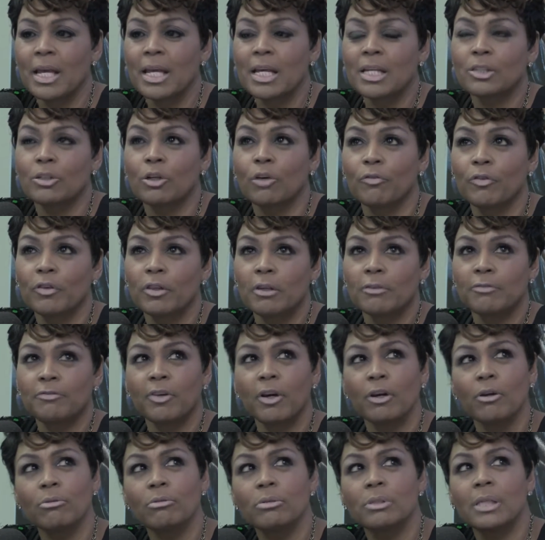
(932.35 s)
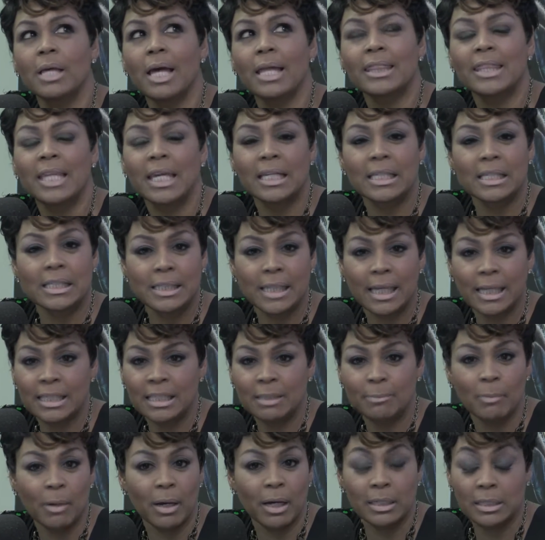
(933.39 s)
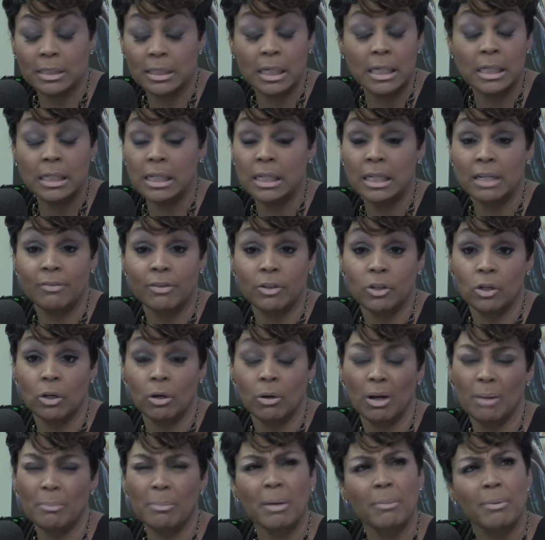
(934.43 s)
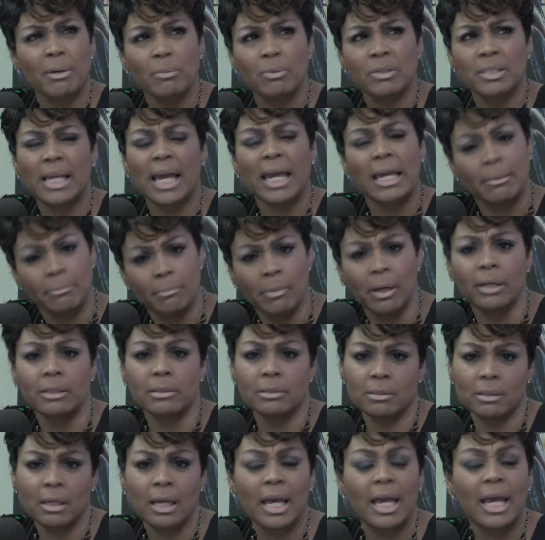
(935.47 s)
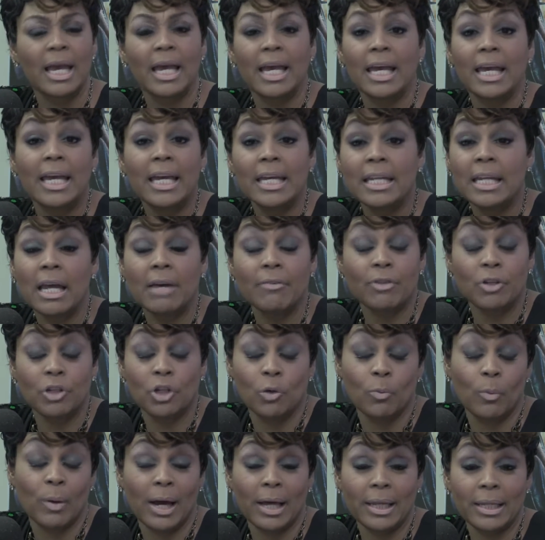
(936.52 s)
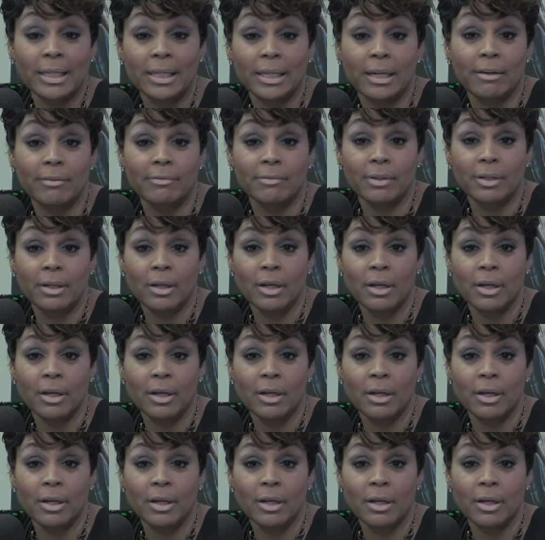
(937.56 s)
So for the first, I think, 6 months, he didn't even know. Maybe it was 8 months. He never knew where I lived.